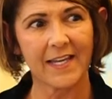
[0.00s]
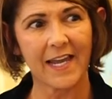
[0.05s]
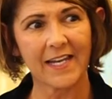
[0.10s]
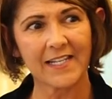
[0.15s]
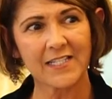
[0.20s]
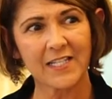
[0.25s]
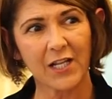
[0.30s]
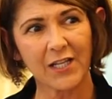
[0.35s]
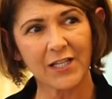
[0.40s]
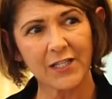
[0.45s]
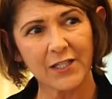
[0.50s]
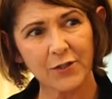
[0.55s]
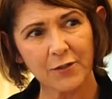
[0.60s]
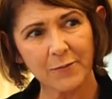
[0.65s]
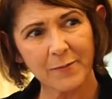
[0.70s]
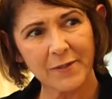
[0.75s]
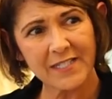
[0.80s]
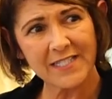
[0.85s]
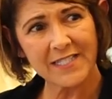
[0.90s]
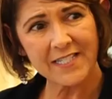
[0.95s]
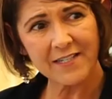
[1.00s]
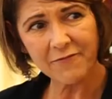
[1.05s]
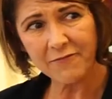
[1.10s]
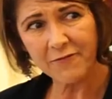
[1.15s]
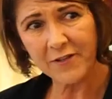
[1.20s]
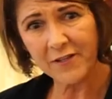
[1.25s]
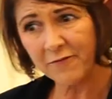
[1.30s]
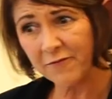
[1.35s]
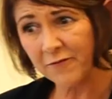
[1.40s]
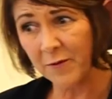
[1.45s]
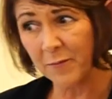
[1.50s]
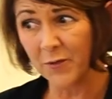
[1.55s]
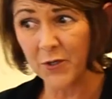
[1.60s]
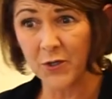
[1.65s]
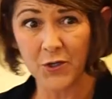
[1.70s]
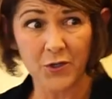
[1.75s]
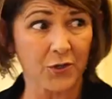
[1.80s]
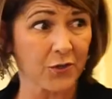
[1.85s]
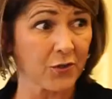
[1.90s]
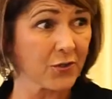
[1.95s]
And it's a little bit different from
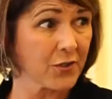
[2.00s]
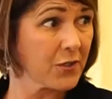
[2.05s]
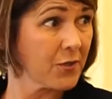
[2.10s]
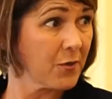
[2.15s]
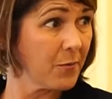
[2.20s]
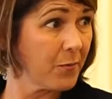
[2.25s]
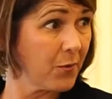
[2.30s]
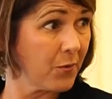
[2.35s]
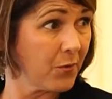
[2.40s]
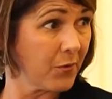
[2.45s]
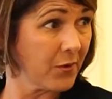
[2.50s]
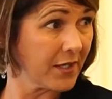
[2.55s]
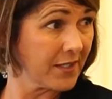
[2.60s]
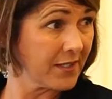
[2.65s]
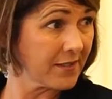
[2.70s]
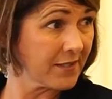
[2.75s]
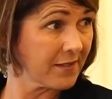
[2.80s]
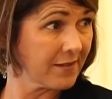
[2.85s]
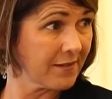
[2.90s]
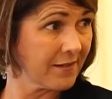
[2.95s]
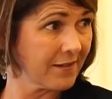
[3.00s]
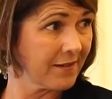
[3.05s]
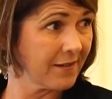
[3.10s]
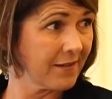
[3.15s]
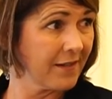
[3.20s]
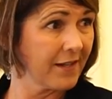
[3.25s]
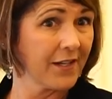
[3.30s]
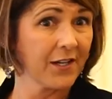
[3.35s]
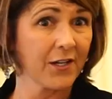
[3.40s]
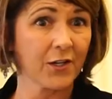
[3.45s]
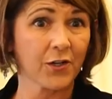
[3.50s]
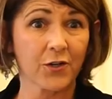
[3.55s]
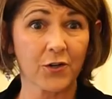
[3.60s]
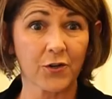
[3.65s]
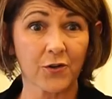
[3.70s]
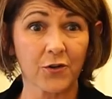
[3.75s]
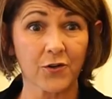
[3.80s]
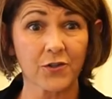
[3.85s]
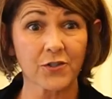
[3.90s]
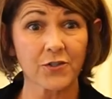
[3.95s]
girls to boys.
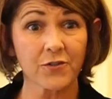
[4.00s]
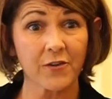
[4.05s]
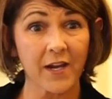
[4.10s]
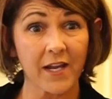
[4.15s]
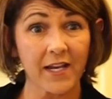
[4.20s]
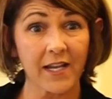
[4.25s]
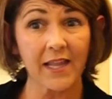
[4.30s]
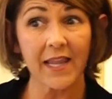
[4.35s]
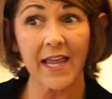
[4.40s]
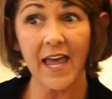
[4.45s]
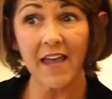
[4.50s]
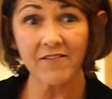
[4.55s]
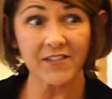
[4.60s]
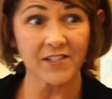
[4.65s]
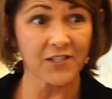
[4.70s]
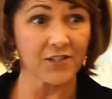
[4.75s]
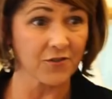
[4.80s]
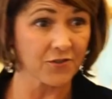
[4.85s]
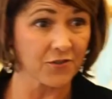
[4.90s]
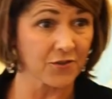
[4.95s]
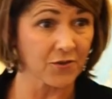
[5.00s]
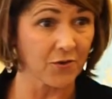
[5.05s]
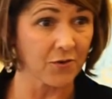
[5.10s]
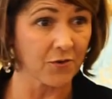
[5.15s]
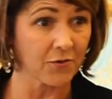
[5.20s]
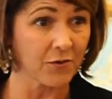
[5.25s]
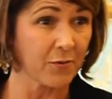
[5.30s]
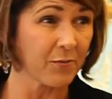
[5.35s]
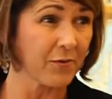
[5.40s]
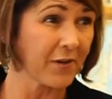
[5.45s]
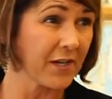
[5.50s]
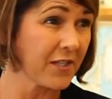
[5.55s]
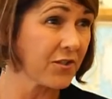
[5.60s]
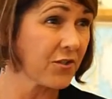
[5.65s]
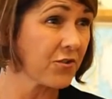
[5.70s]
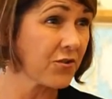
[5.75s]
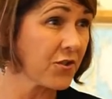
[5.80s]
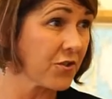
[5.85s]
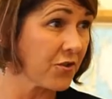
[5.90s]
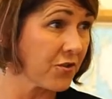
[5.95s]
Girls are at 11 years old, their
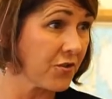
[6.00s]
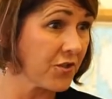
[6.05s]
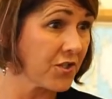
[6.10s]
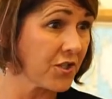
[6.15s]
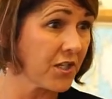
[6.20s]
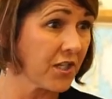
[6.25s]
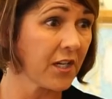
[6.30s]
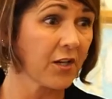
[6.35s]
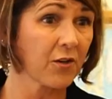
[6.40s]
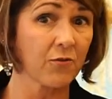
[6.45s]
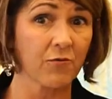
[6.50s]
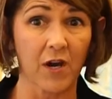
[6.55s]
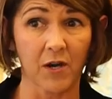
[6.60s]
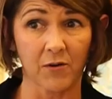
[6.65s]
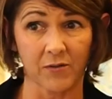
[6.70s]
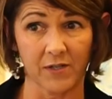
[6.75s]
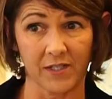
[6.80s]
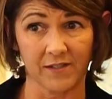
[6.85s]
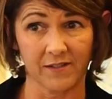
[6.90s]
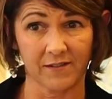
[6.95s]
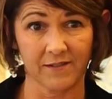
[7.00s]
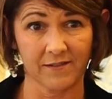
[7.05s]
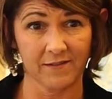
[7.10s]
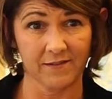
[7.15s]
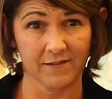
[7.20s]
brains are surging and growing.